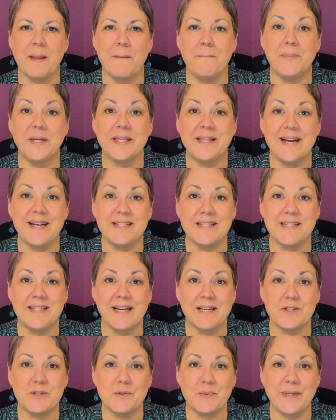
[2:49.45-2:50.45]
But that's
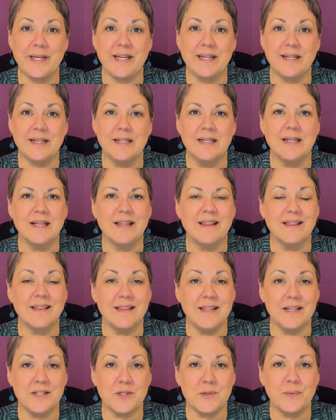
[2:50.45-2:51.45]
next week.
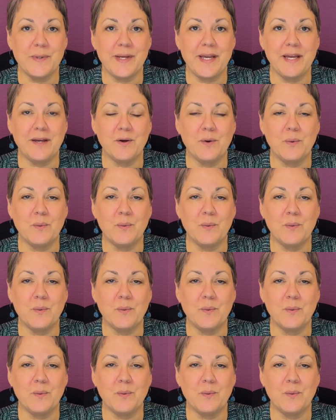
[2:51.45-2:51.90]
This week,